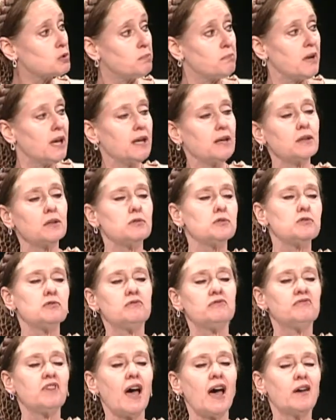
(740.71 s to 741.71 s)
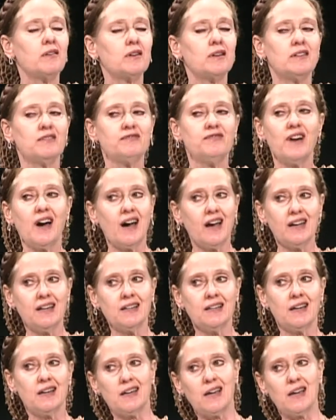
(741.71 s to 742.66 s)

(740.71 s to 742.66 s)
to make into very fine